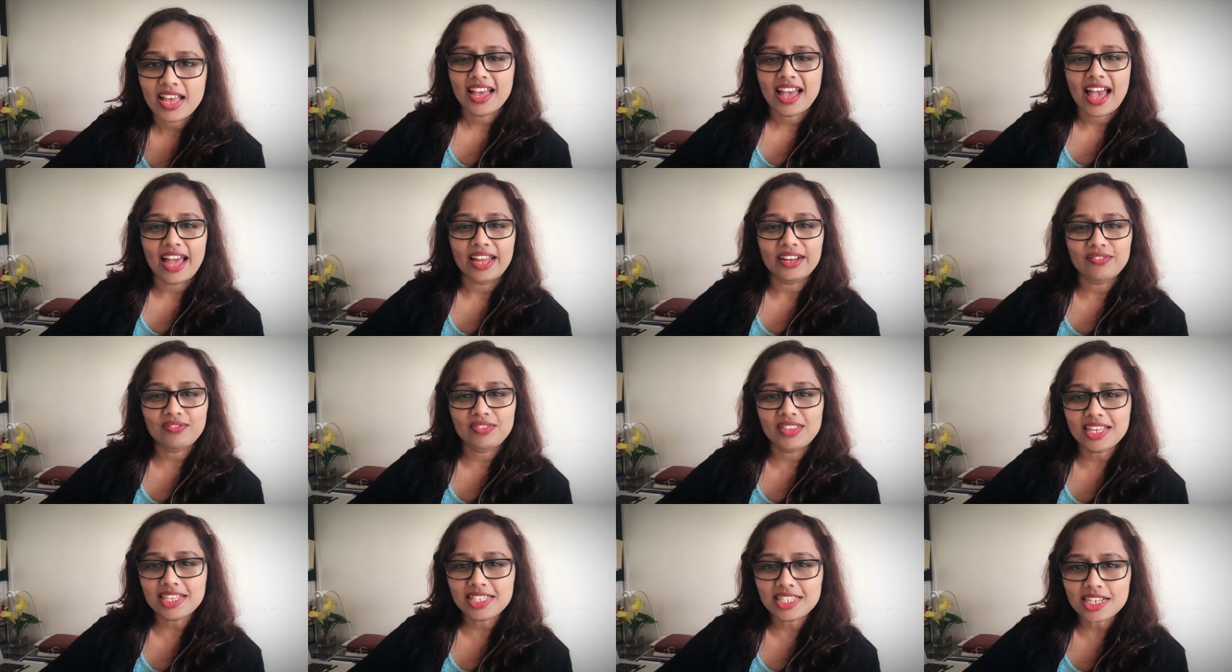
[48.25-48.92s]
And if
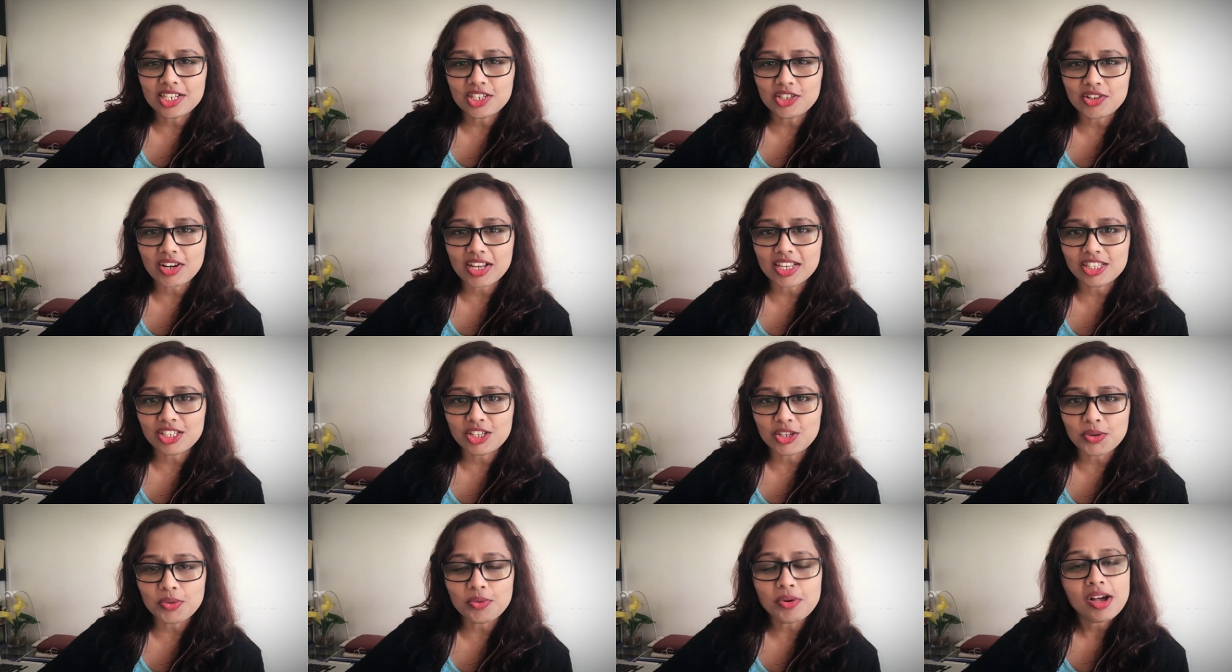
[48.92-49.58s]
this interests
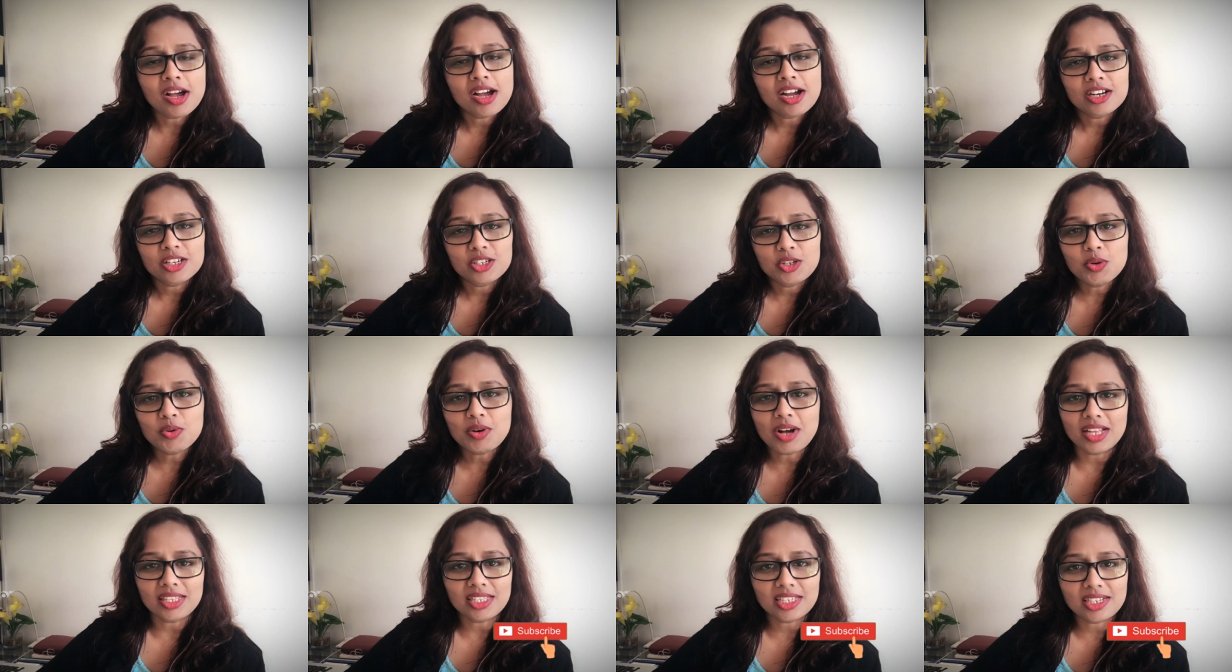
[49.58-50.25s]
you, do
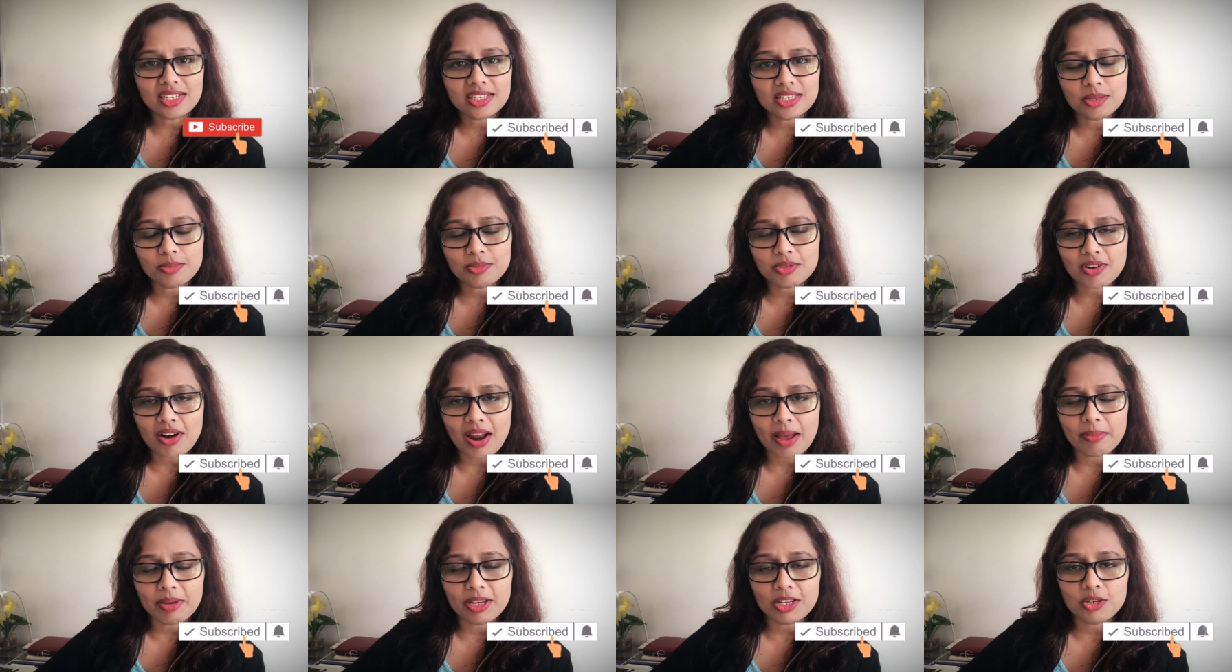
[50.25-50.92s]
consider
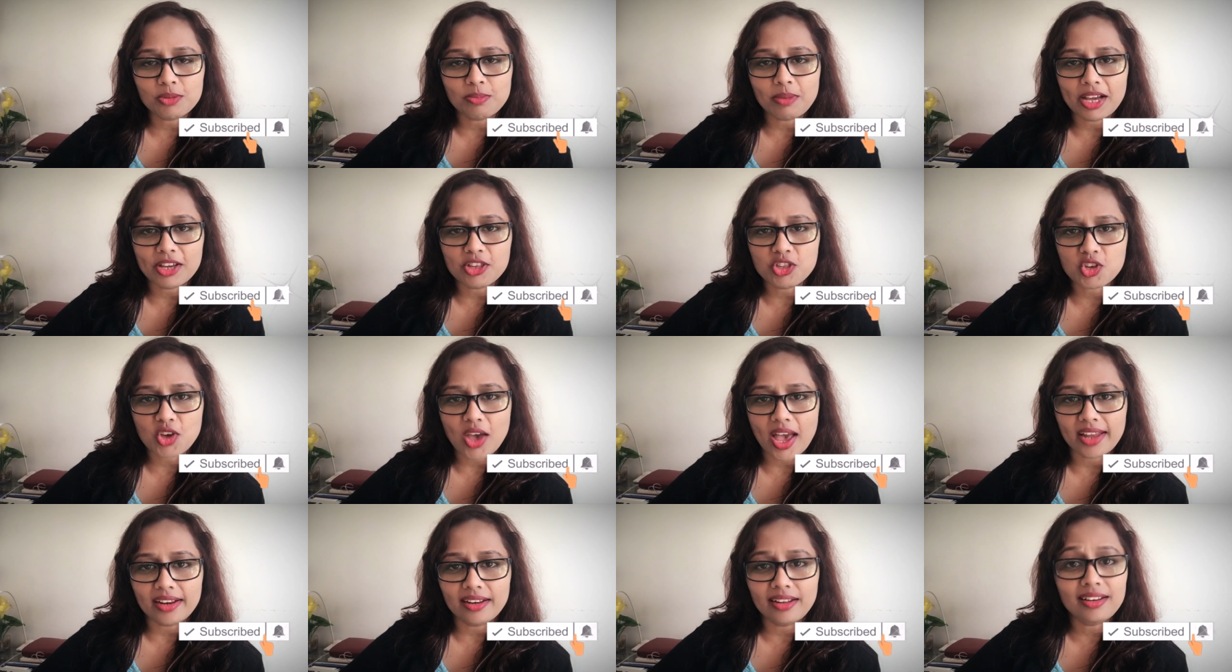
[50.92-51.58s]
subscribing to my
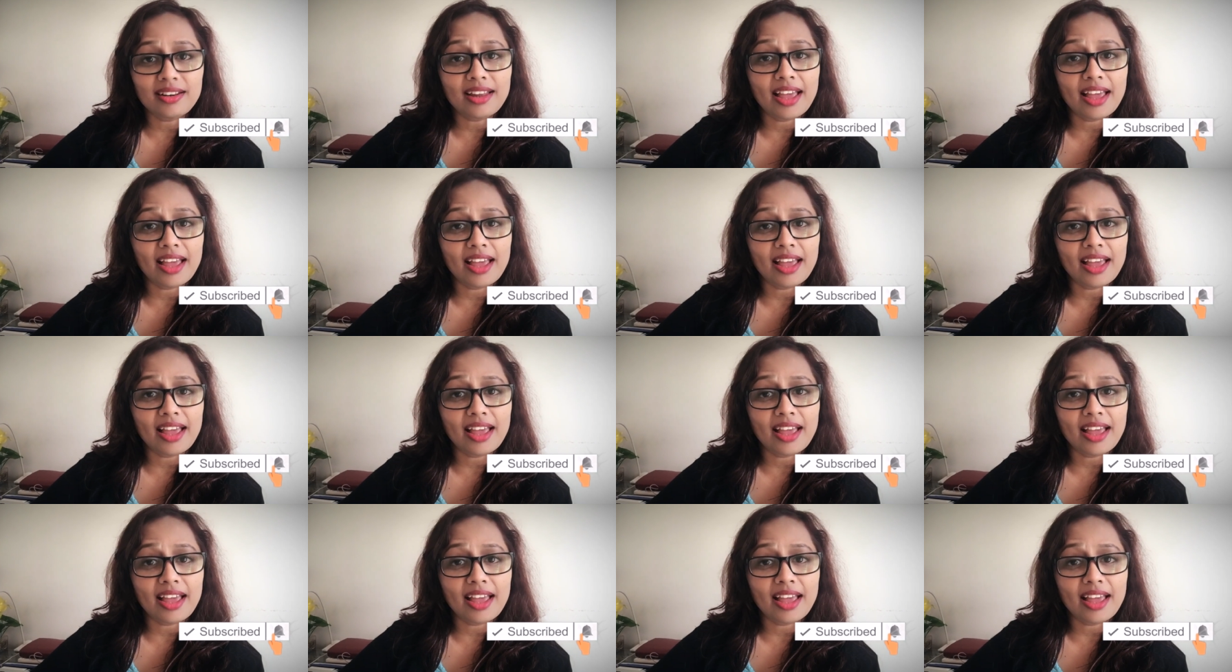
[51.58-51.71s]
channel.